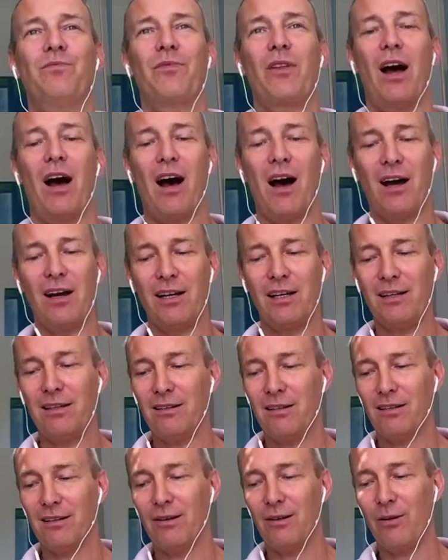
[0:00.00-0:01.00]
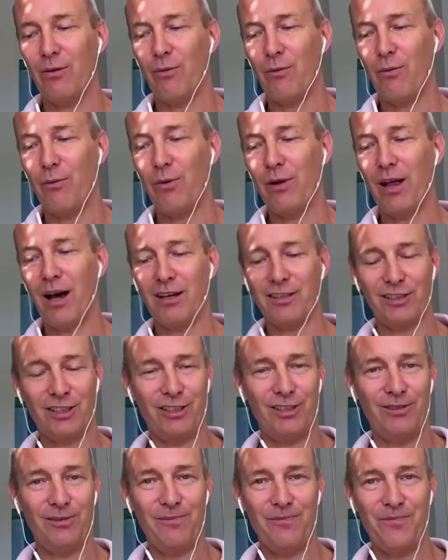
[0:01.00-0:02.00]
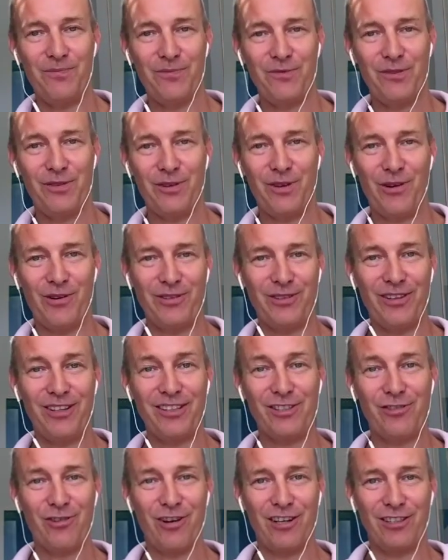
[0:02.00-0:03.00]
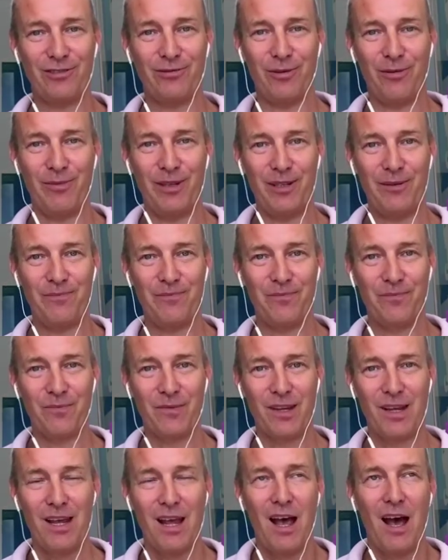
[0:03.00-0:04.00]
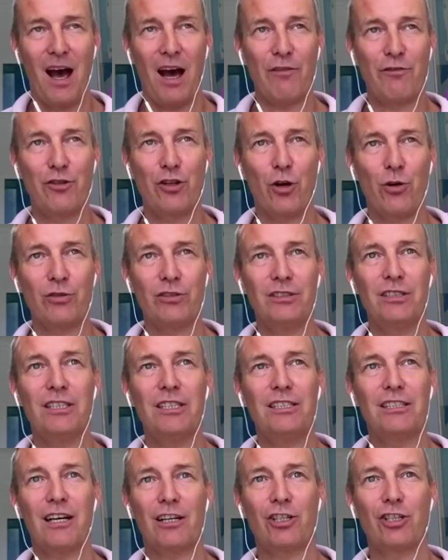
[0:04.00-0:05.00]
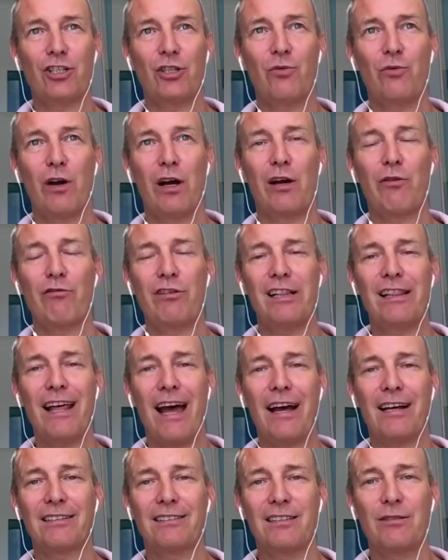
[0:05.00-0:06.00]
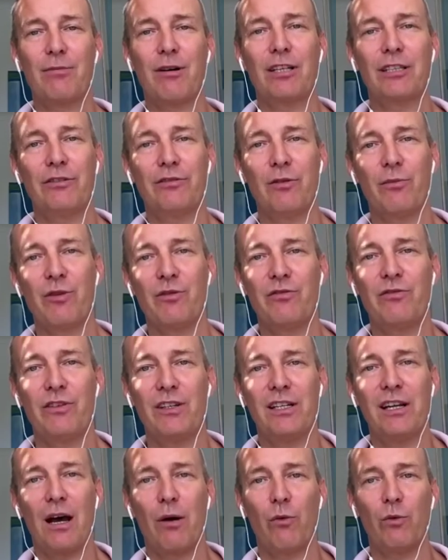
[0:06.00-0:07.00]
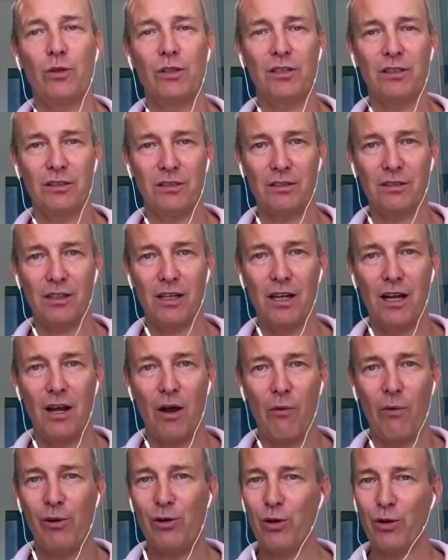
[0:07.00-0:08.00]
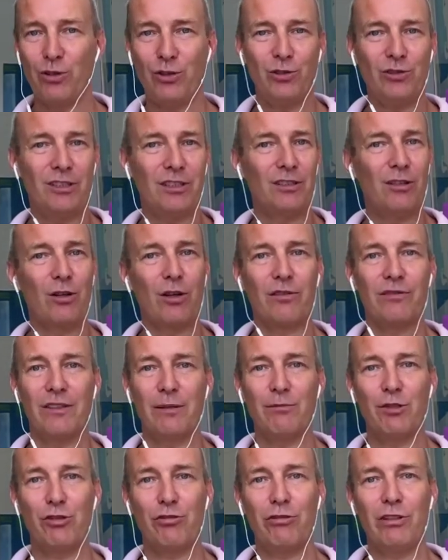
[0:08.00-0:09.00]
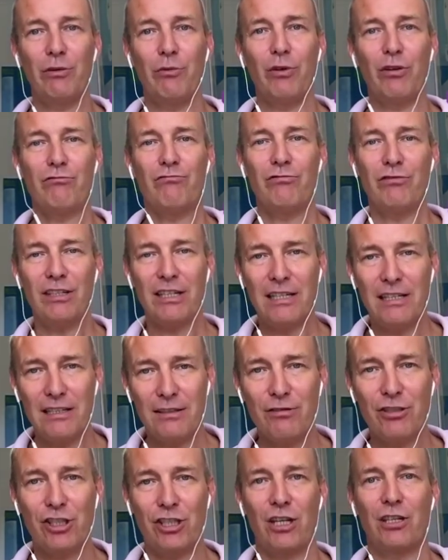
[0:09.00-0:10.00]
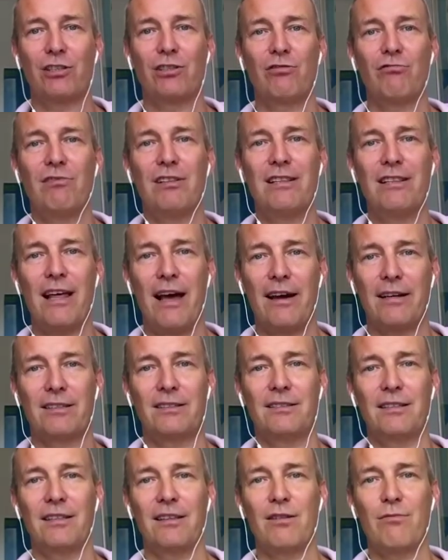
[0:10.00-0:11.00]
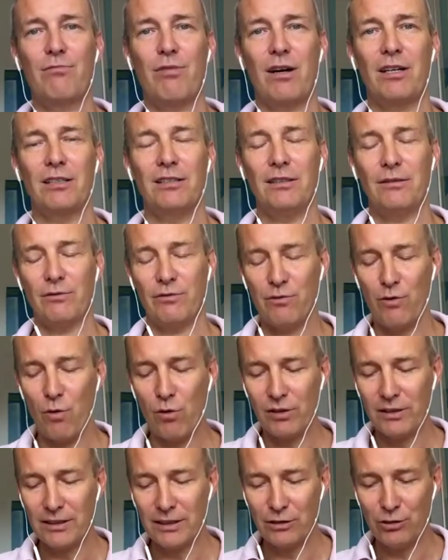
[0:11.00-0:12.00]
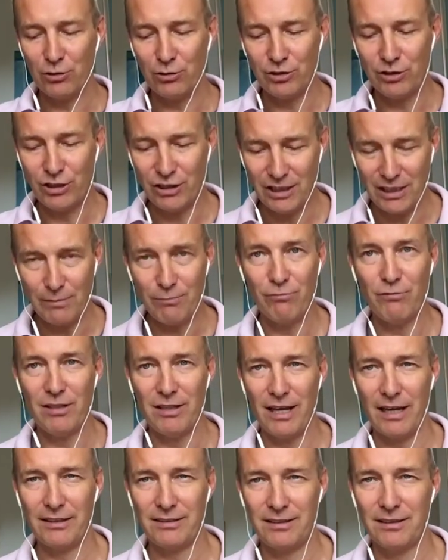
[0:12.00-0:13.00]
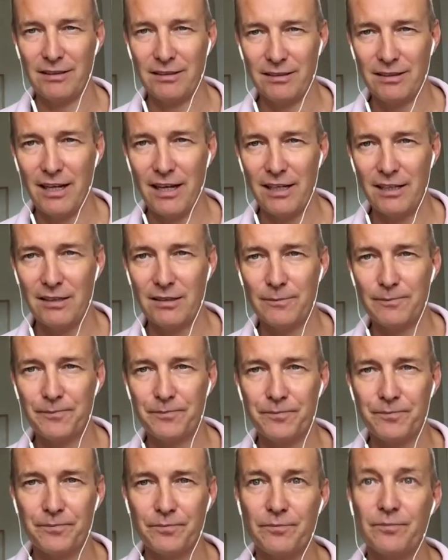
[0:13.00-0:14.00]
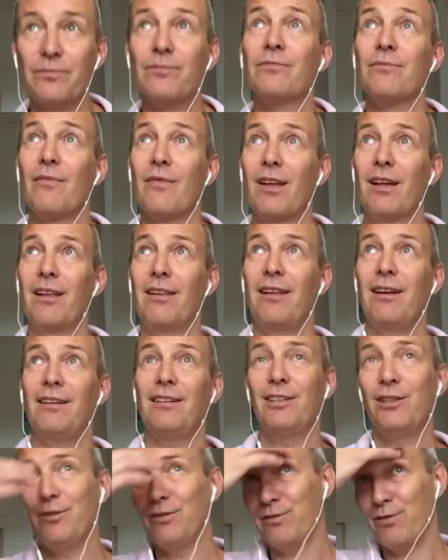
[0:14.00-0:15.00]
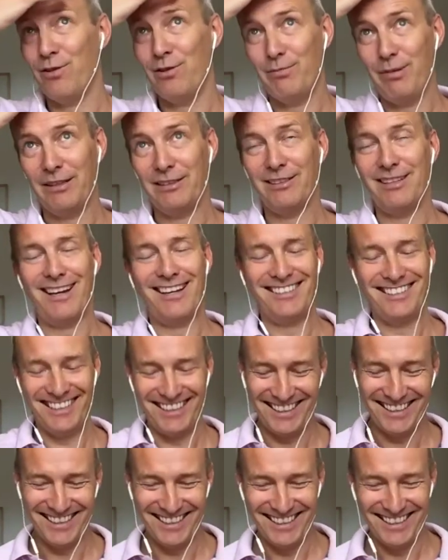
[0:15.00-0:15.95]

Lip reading: I will ask you to go into this trance with me. I've chosen an induction where I relax the body from the feet outwards. We're not using a lot of imagery. We're really just relaxing the body and falling into a deep, relaxing state. Thank you for better lighting.